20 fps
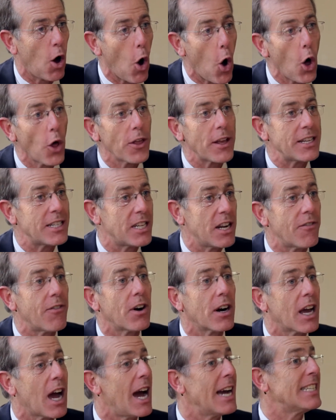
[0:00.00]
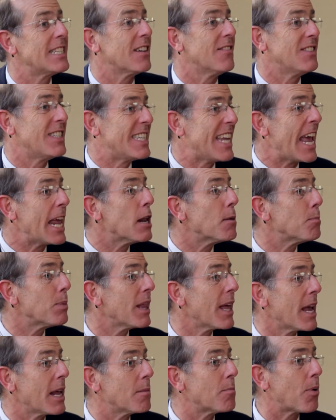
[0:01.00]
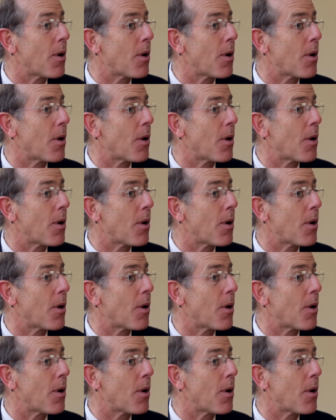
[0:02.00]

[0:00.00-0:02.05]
all these different kinds of data plane